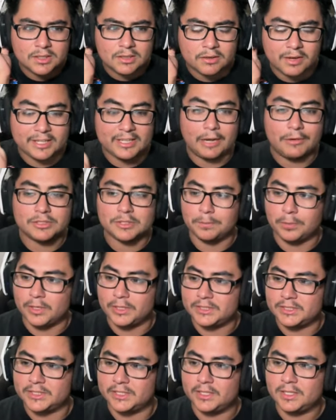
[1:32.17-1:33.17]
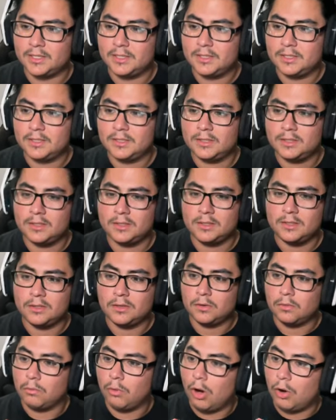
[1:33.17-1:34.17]
Hey, that was a person.
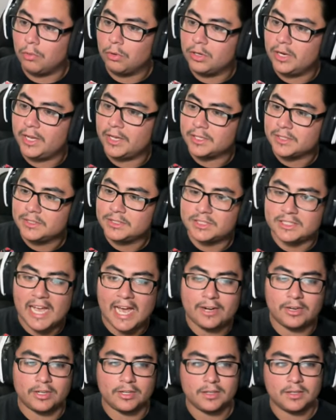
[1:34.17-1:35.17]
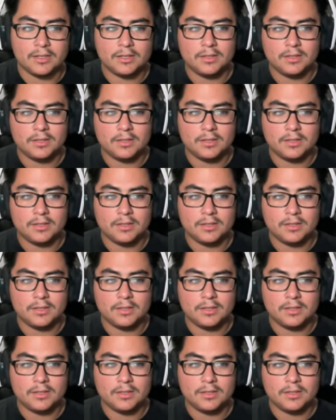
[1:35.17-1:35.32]
Whoa, look, scanner,